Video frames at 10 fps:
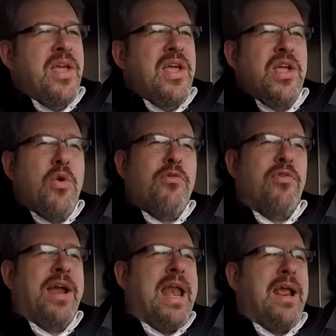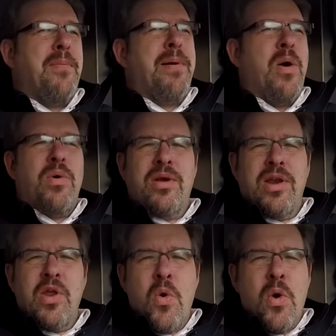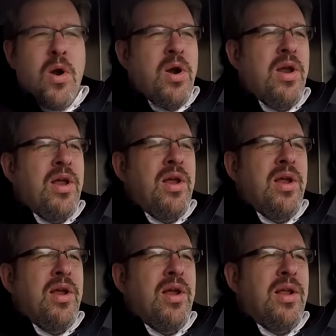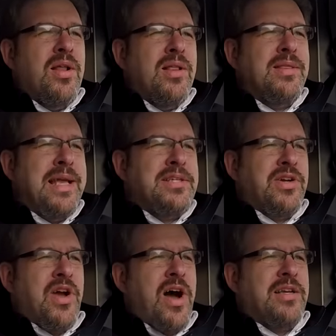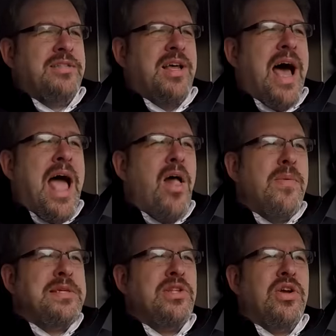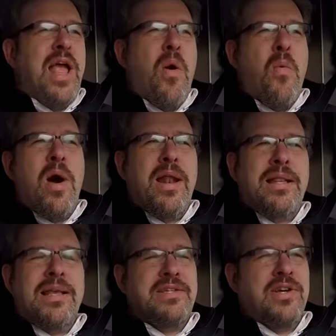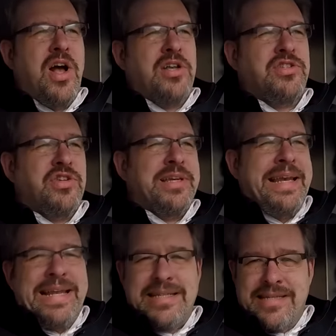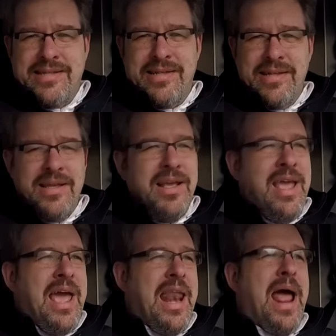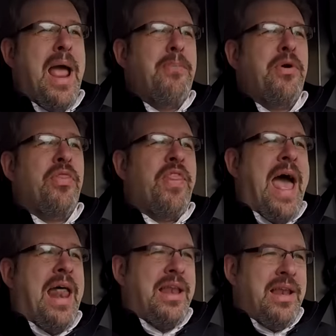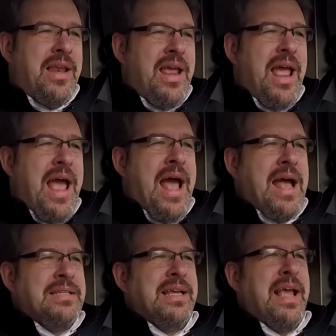You're forgetting about your laser cost. I always look at what a laser costs to lease, and I put that as a